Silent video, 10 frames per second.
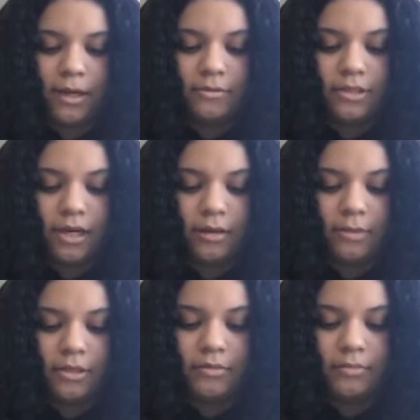I was
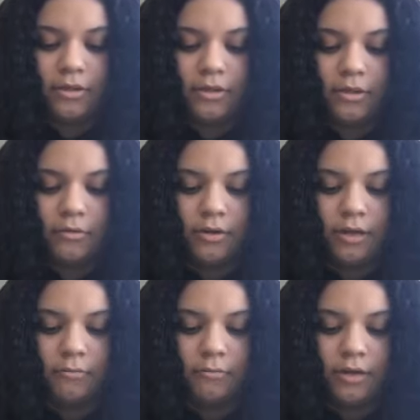not meant to be
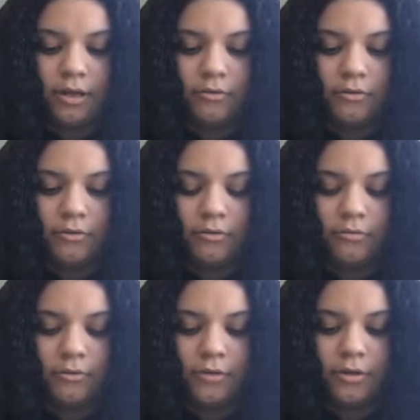alone and without
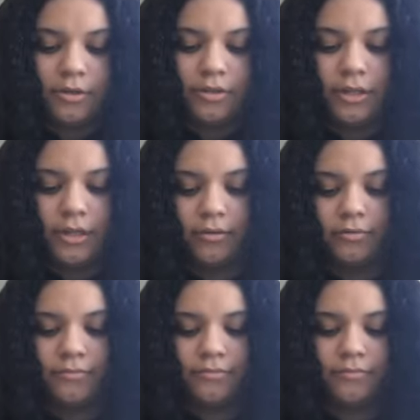you who understand.